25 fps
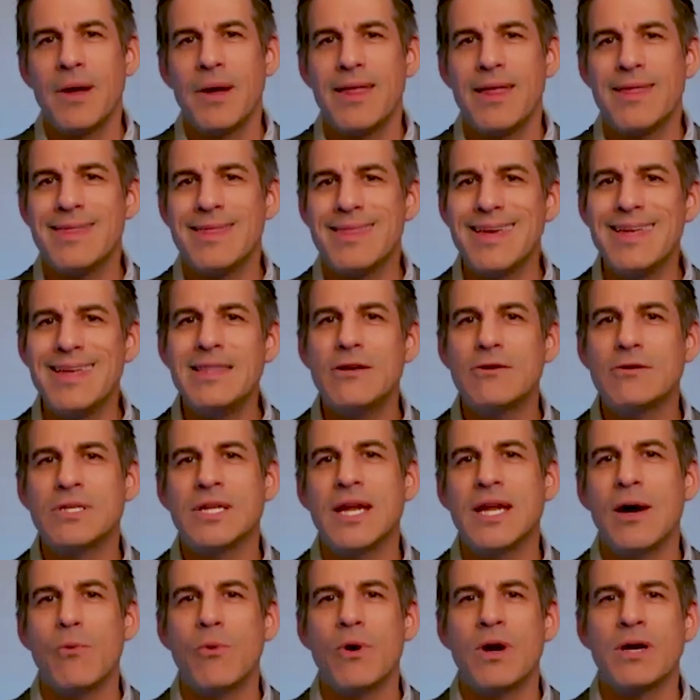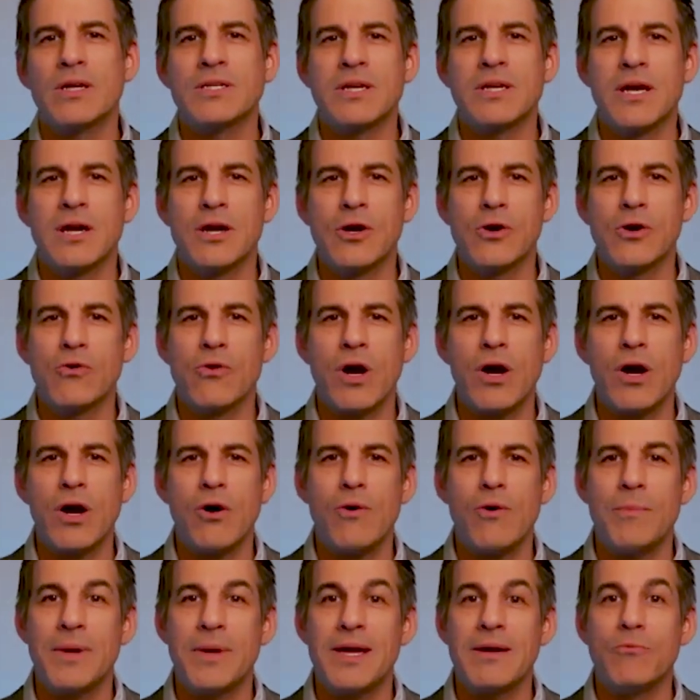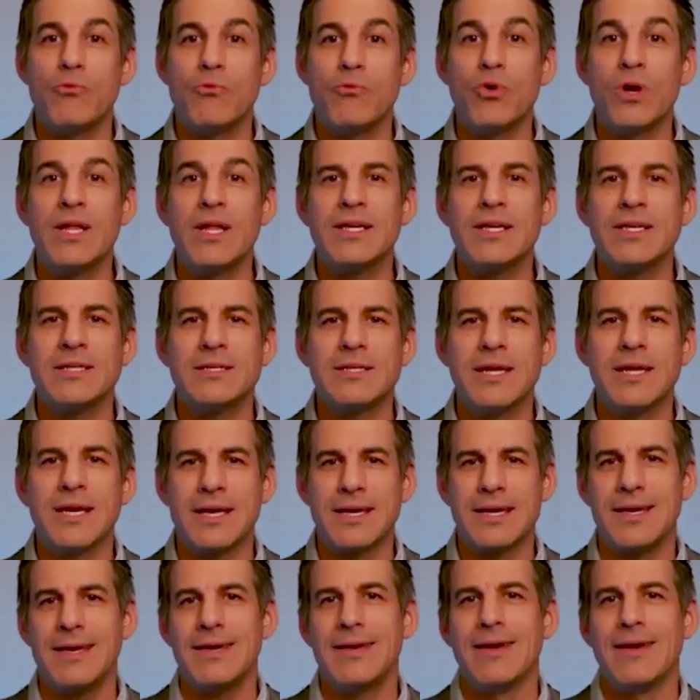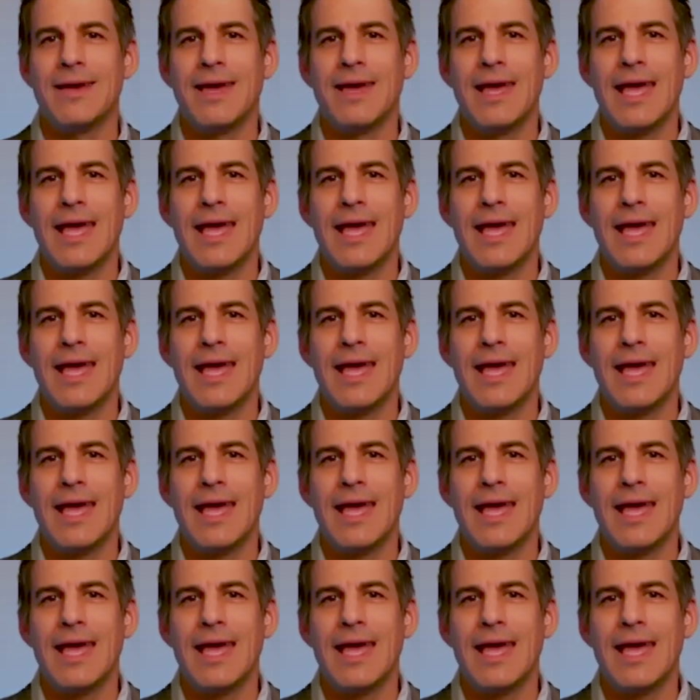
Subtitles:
Then those networks can grow and become really sticky,